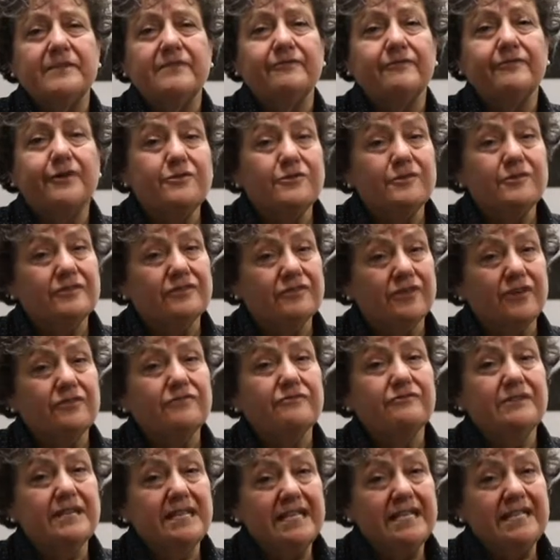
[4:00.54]
the focus on
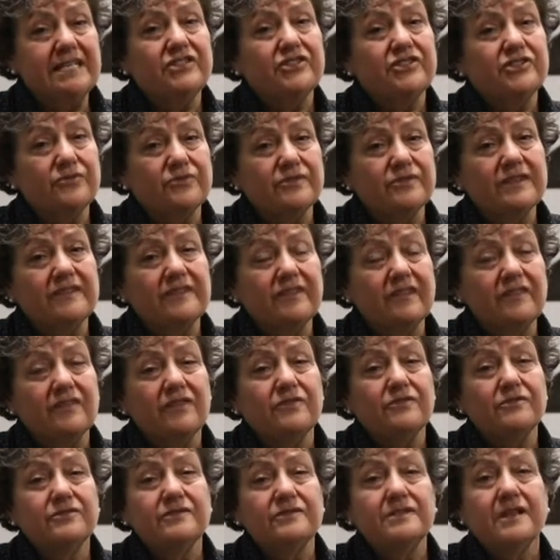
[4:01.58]
really ensuring that
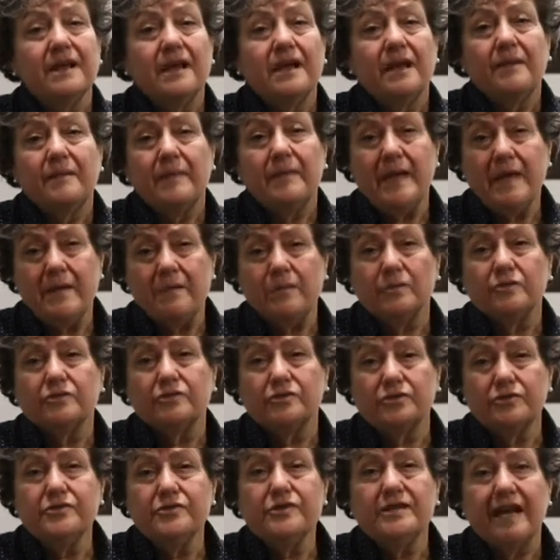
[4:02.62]
those people
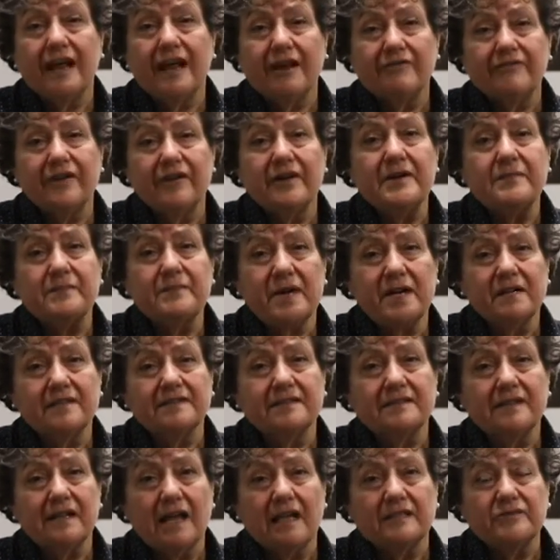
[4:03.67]
do get a very
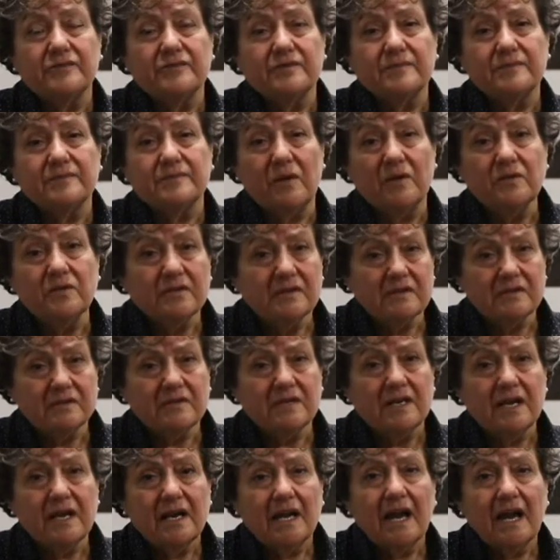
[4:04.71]
personalised
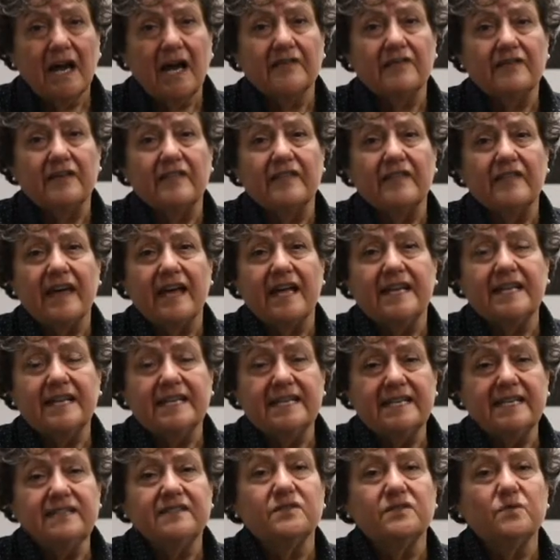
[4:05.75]
response, and that their
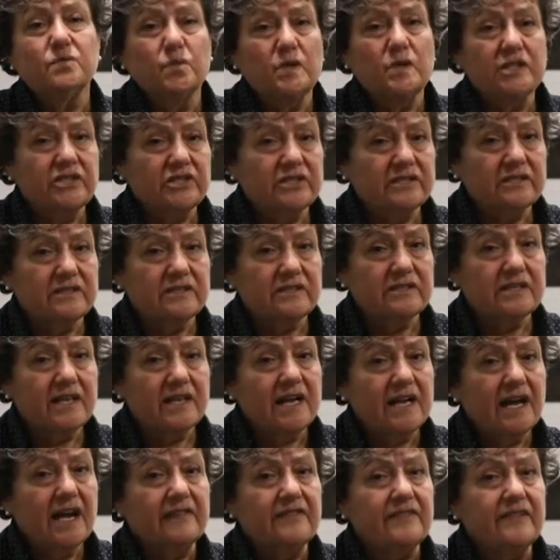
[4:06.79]
needs and wishes
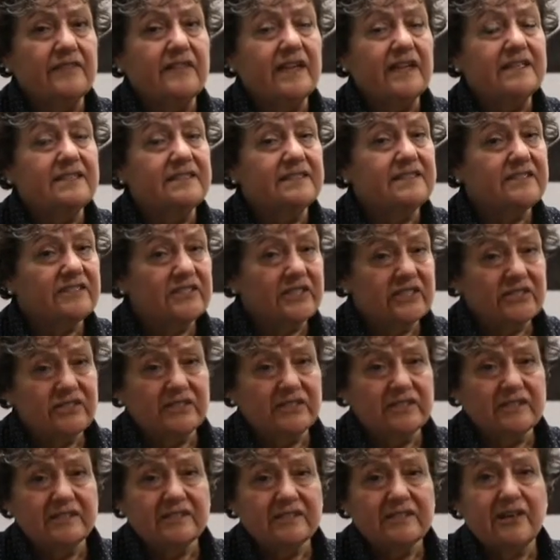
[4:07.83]
and that their
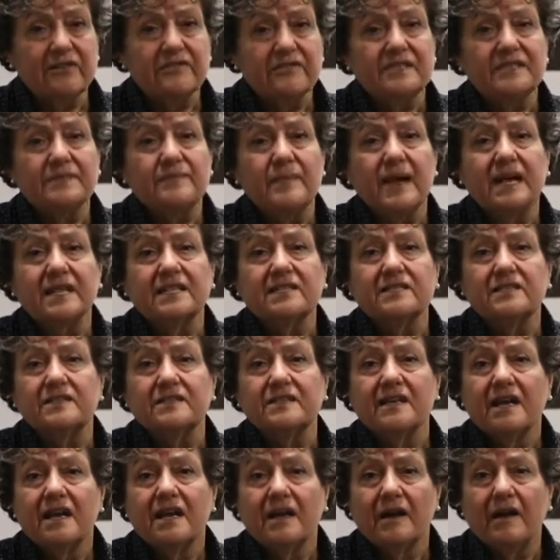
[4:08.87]
decisions are
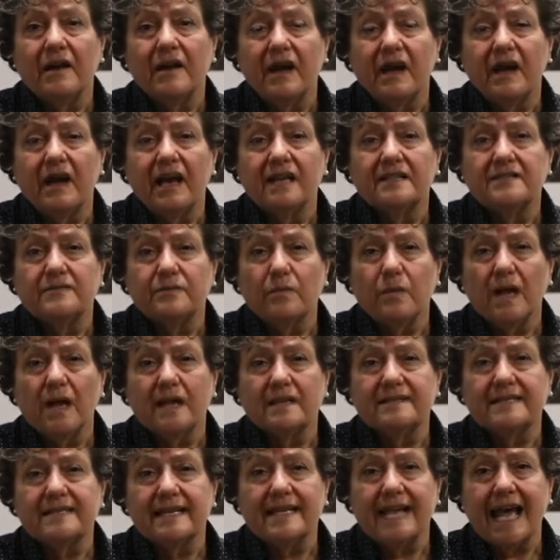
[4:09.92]
respected as well
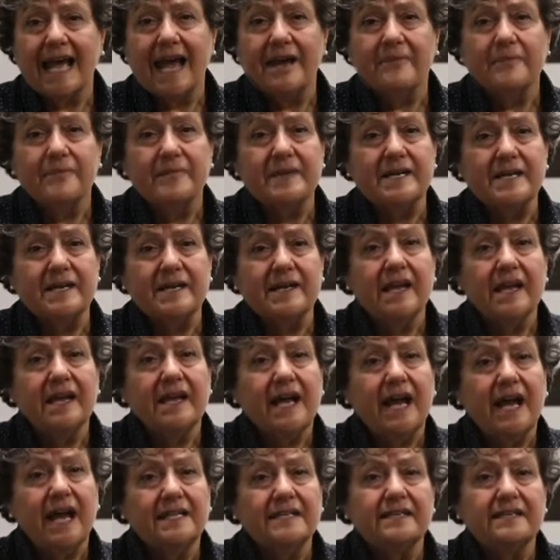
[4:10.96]
as they can be.
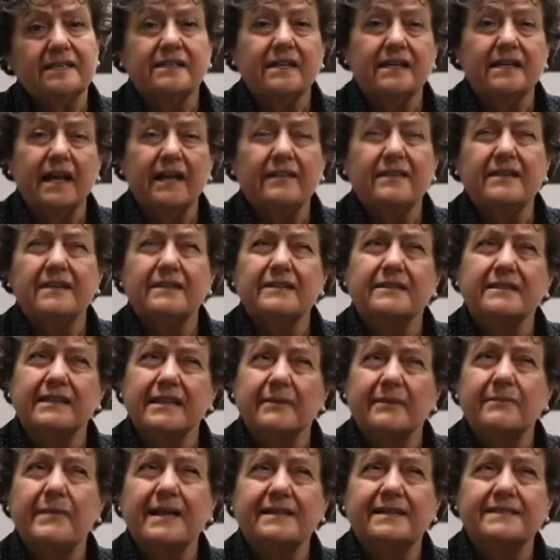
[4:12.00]
And I think the
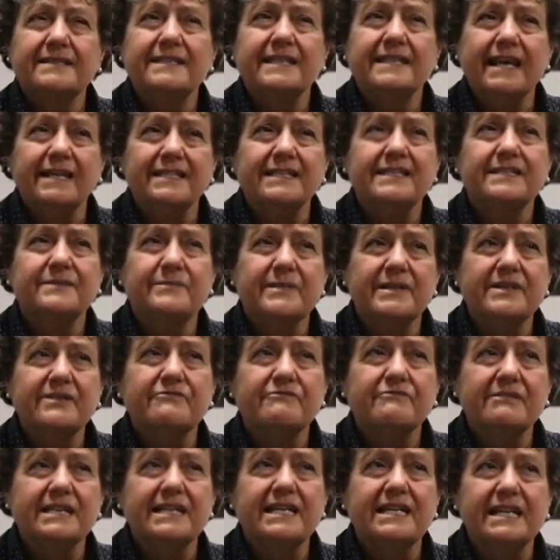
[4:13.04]
Capacity Act has been a
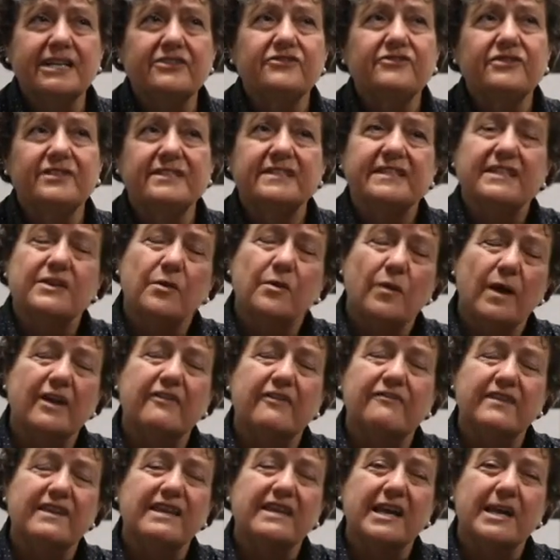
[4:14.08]
really interesting way
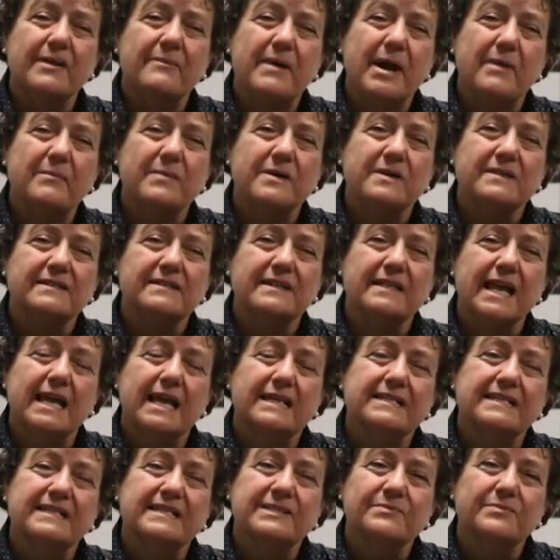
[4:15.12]
of thinking about
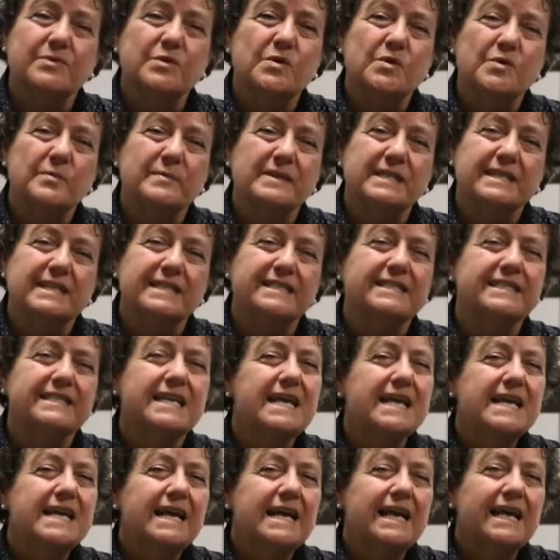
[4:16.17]
personalising support, because
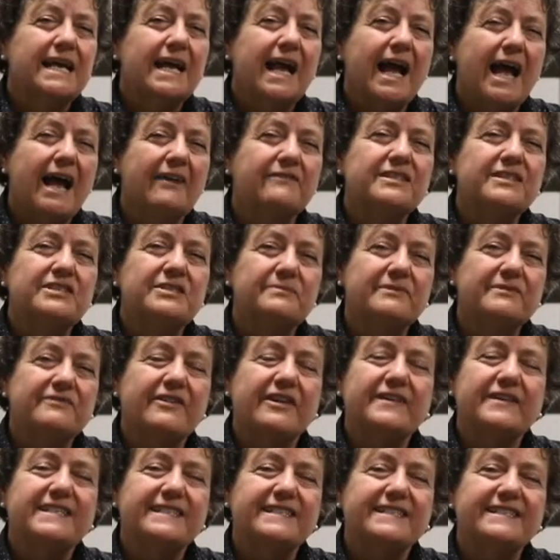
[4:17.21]
having to be
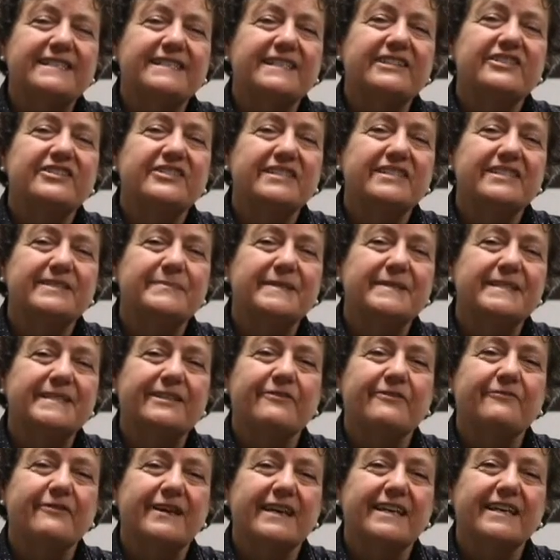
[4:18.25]
very decision
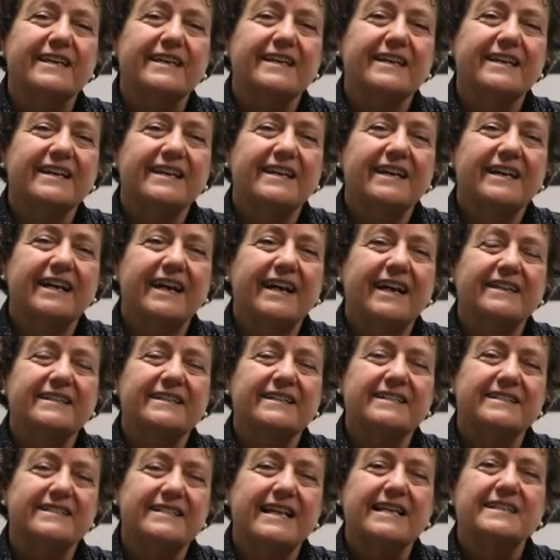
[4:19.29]
specific and
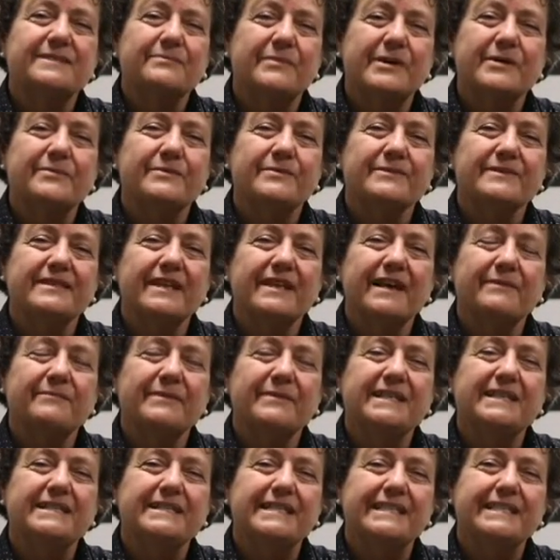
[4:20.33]
assess people's
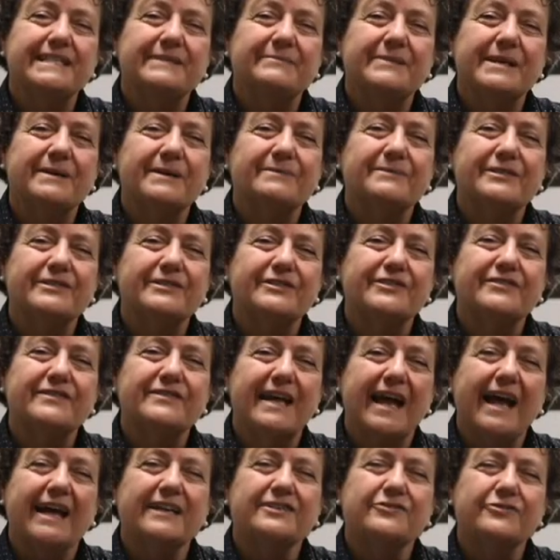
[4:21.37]
ability to be able to do
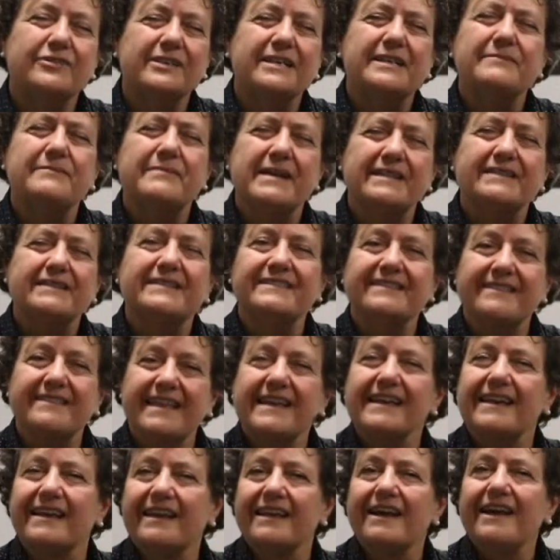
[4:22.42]
that has really made us
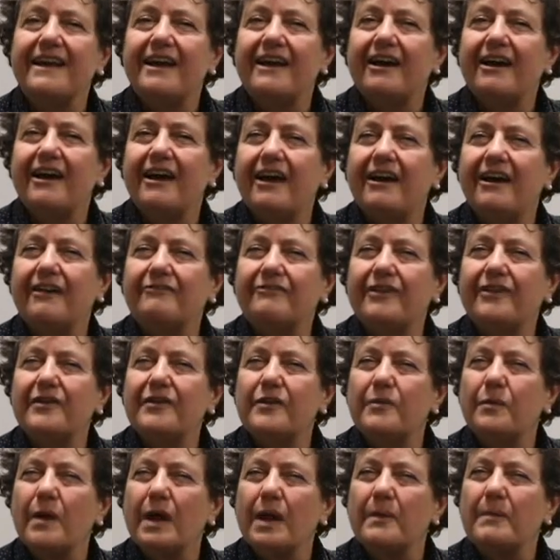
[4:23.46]
think
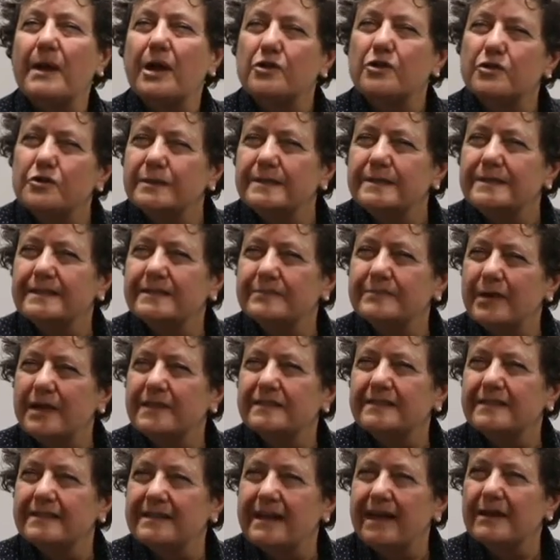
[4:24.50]
very well about who is this
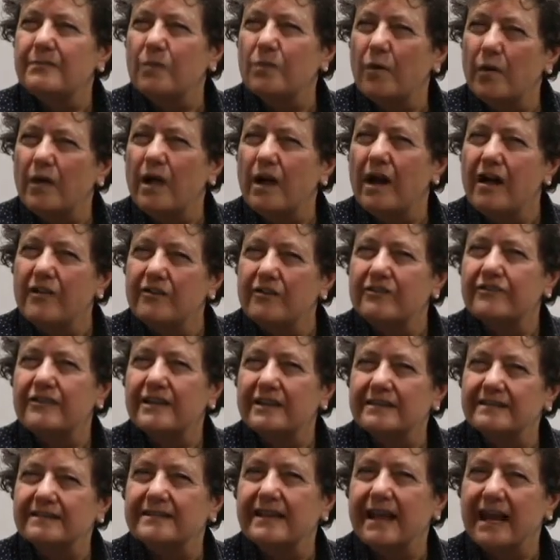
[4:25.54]
person and what are the
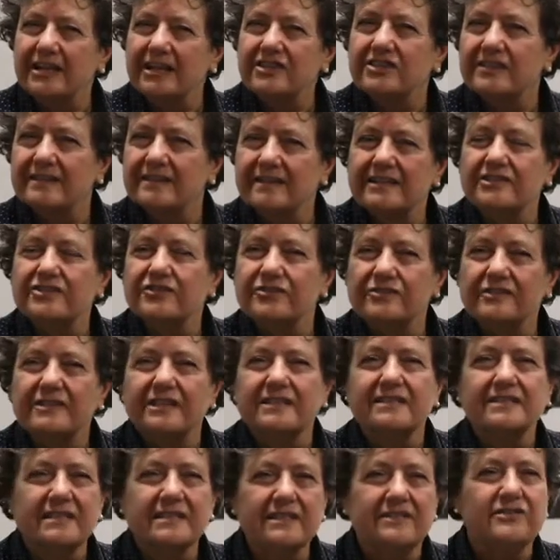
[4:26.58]
things that actually they should
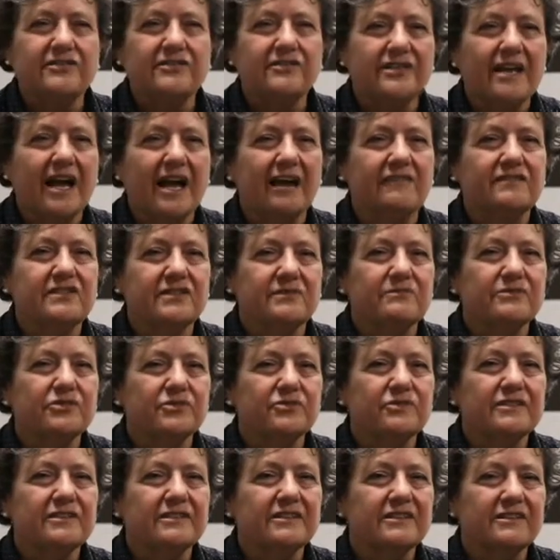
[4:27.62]
continue to have some
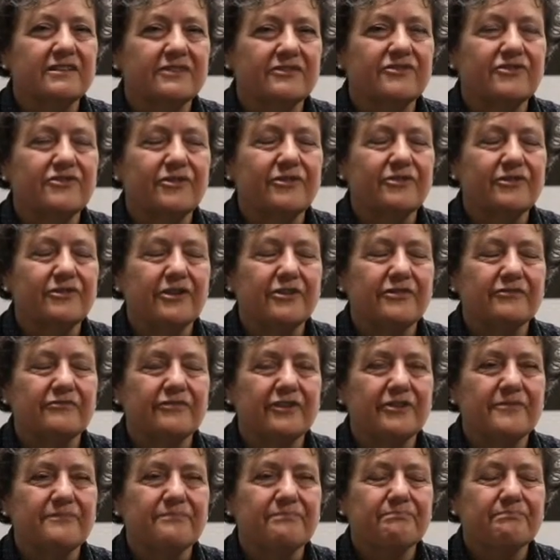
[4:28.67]
choice and control
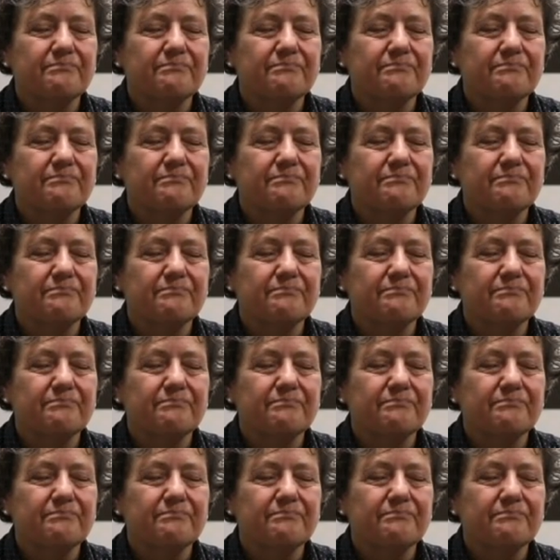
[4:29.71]
over.